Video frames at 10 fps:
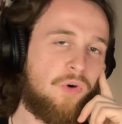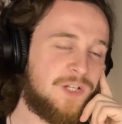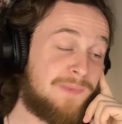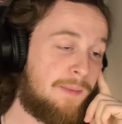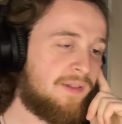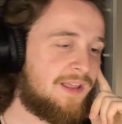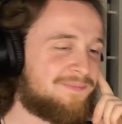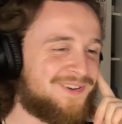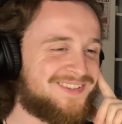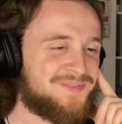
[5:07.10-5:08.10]
watch
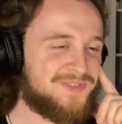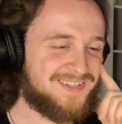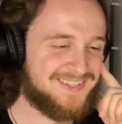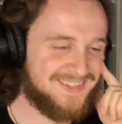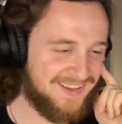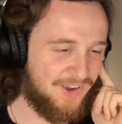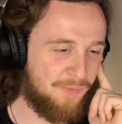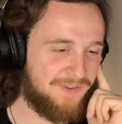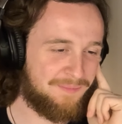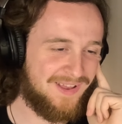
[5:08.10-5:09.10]
Beyblade, but this was a sick
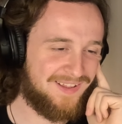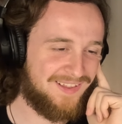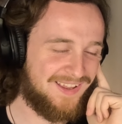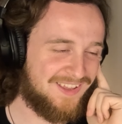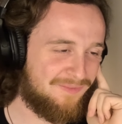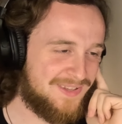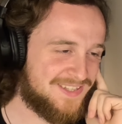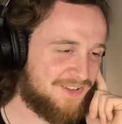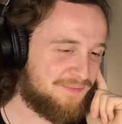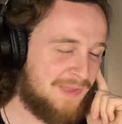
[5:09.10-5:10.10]
opening, man. Like, give me
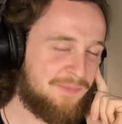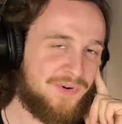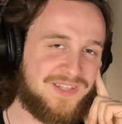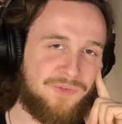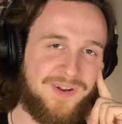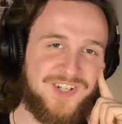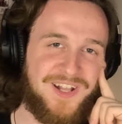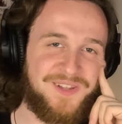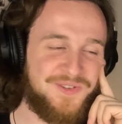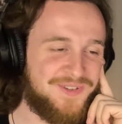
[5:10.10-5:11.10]
some memories from my
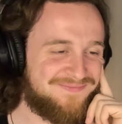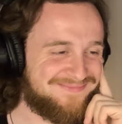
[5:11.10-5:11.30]
childhood.